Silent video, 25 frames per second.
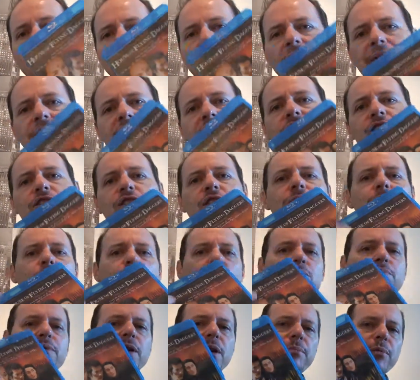Of these two,
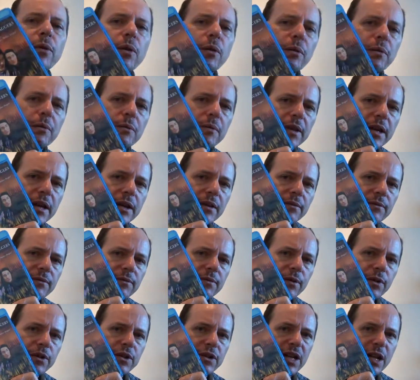most people,
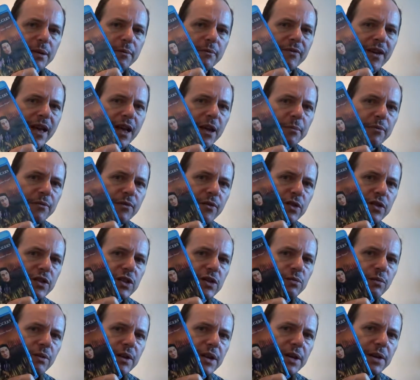for entertainment value, prefer
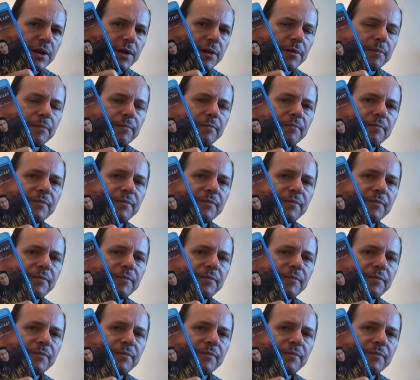this one here.